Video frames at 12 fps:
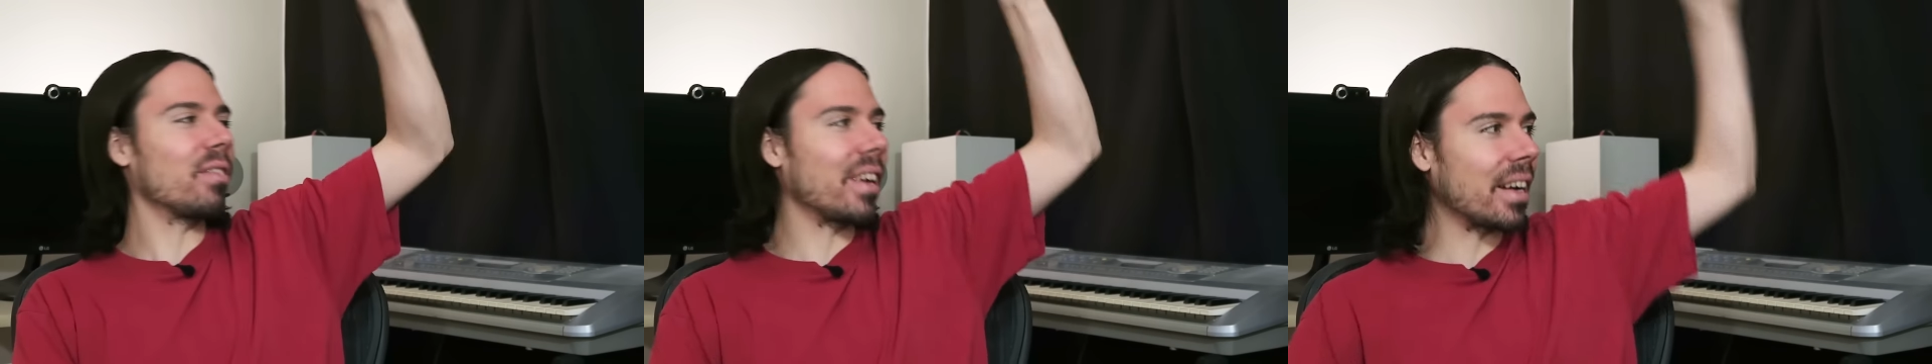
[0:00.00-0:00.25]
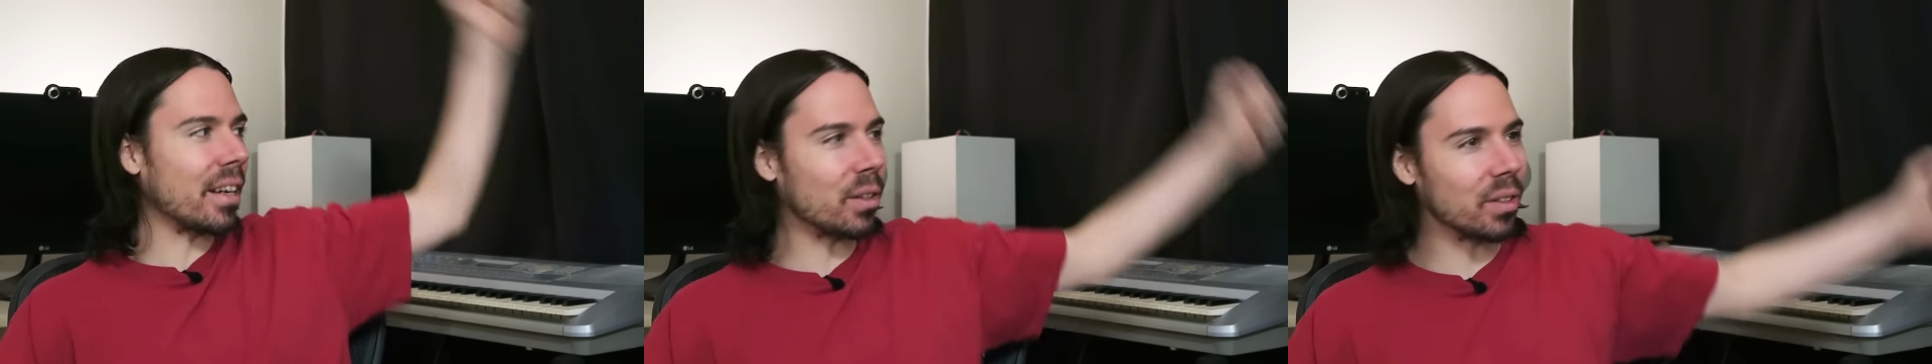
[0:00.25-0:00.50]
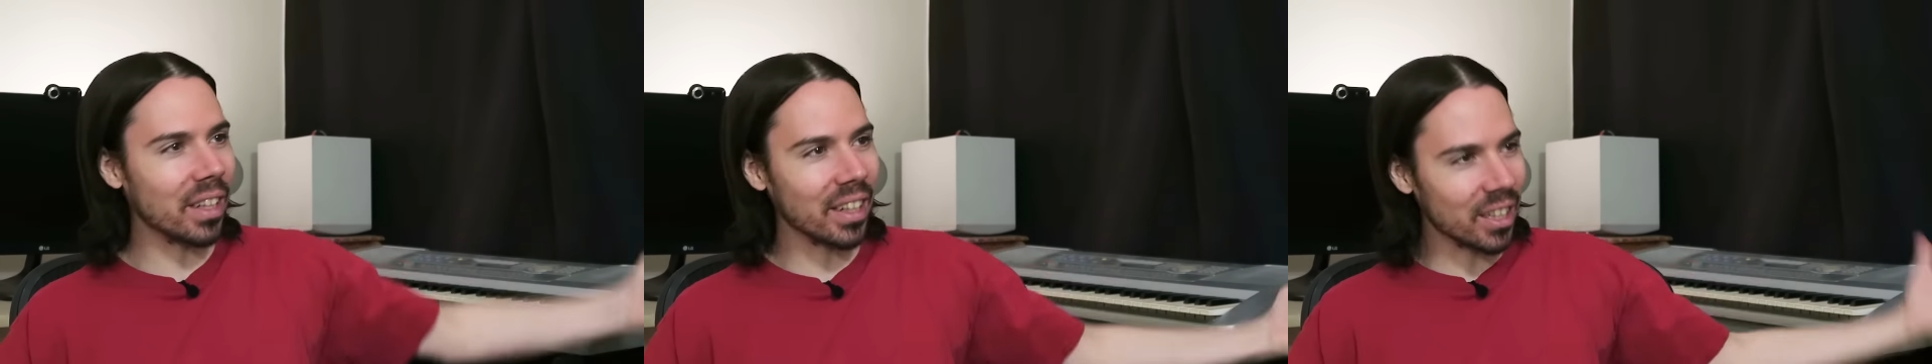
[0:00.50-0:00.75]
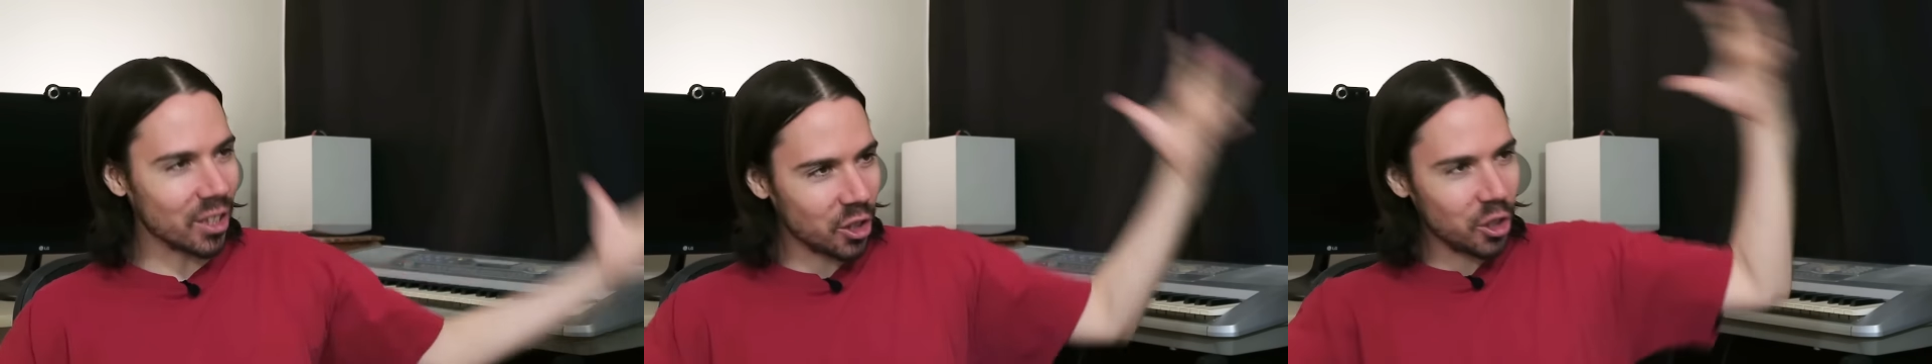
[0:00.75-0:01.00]
around, then
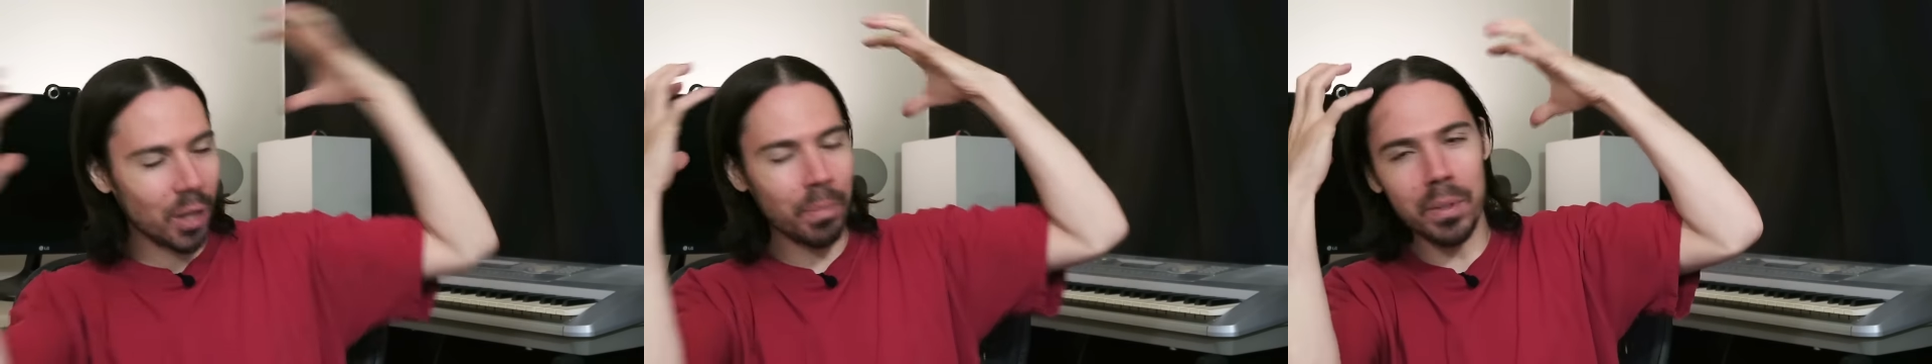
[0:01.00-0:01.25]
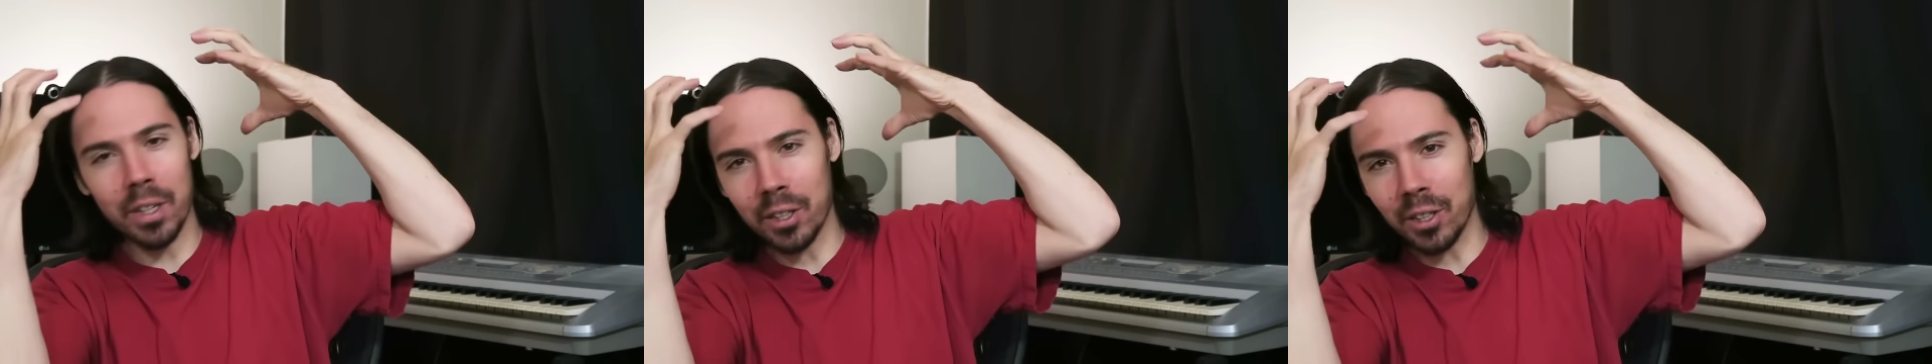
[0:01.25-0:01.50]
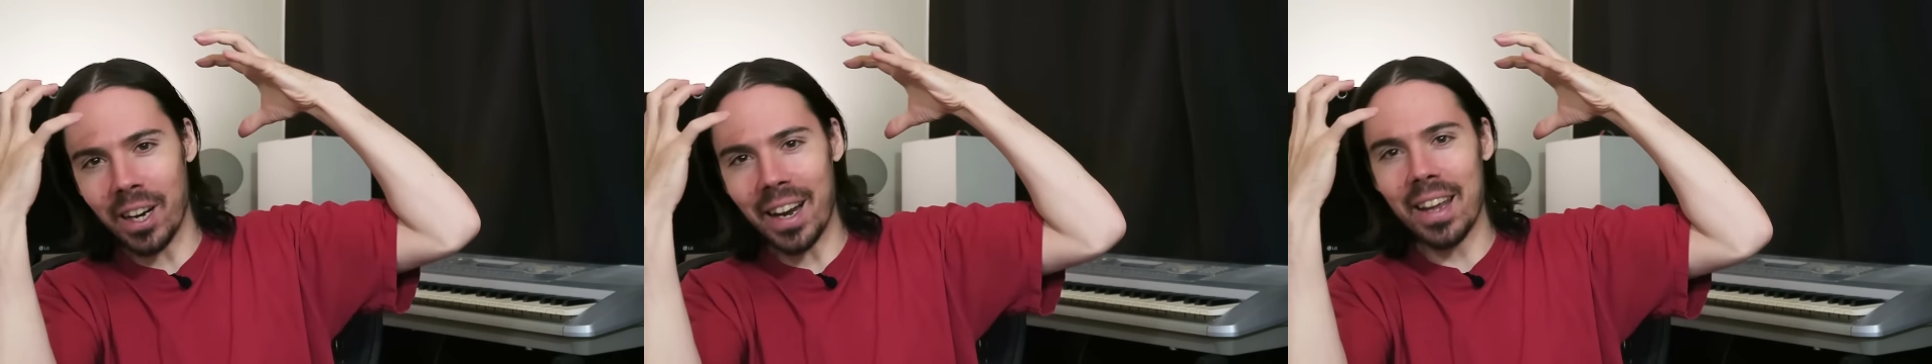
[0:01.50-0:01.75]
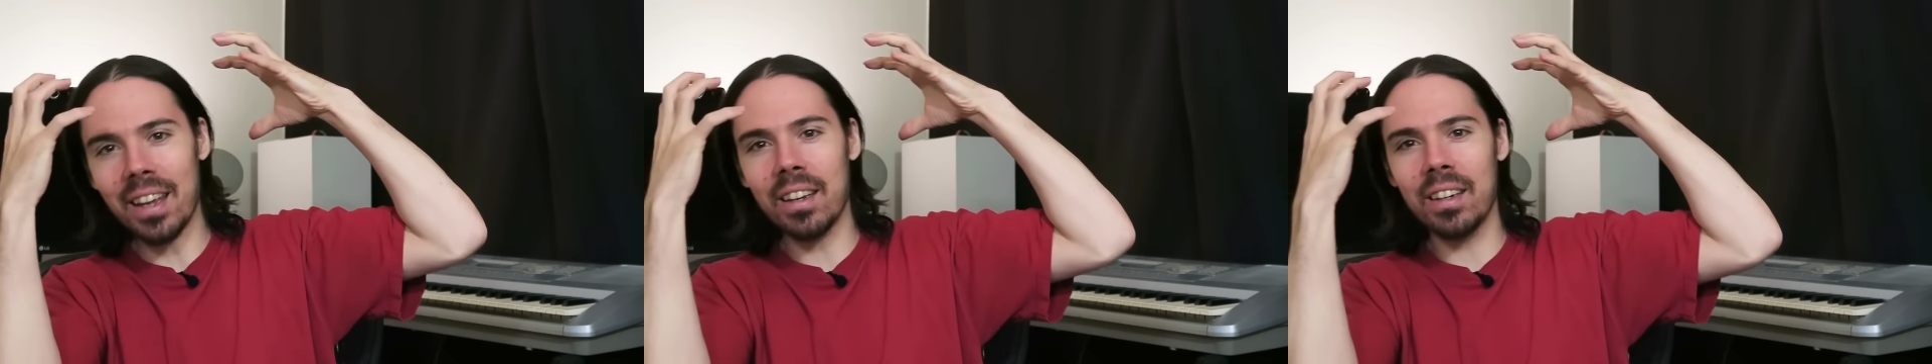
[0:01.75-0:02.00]
it jumped on her
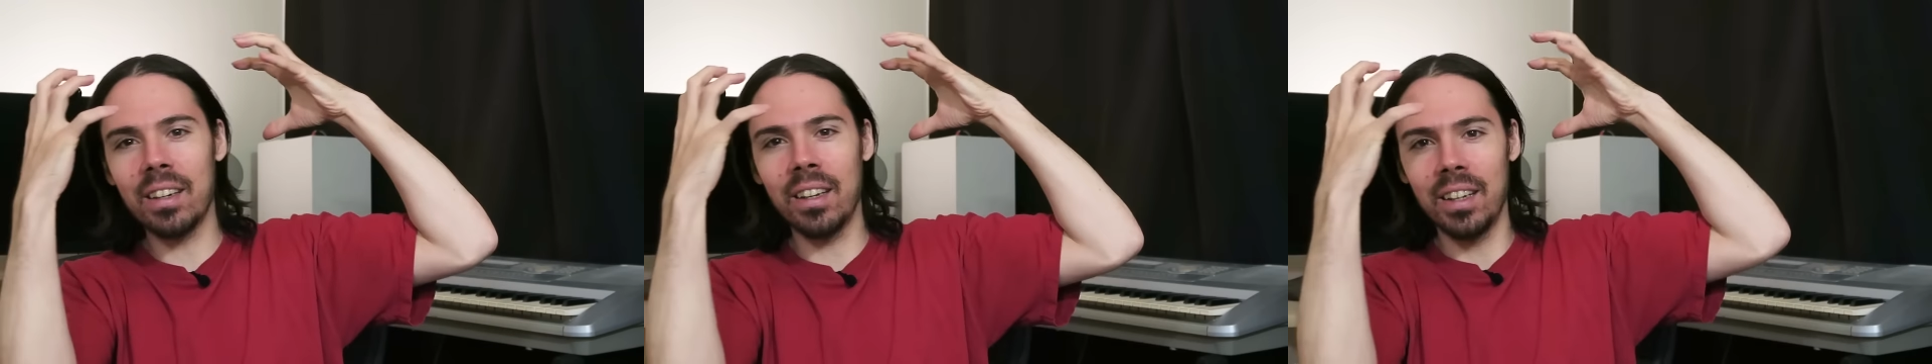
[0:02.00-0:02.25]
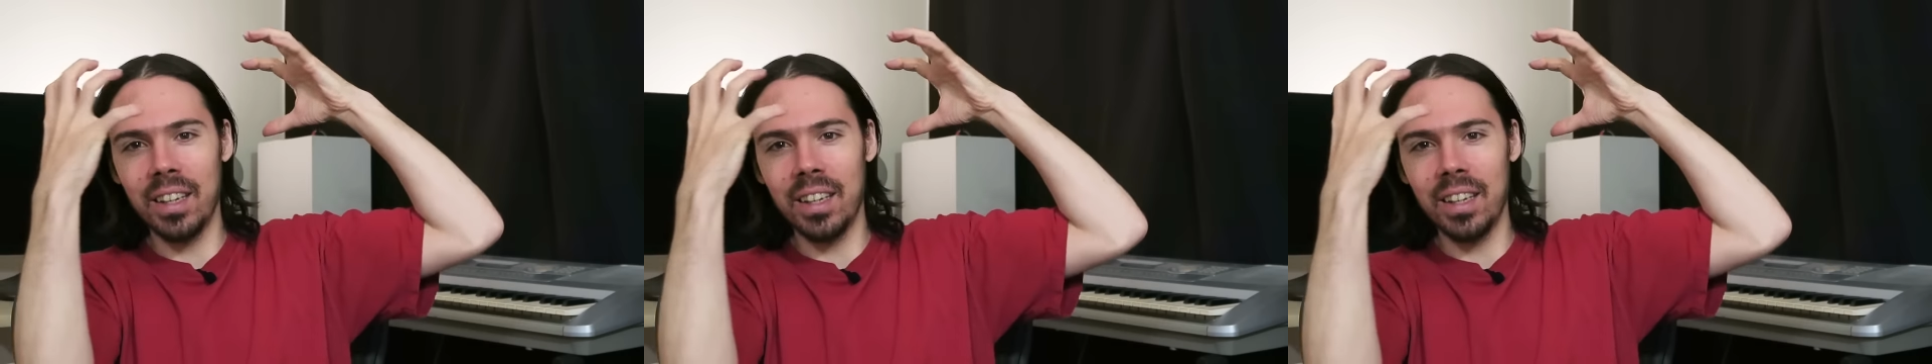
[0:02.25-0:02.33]
head.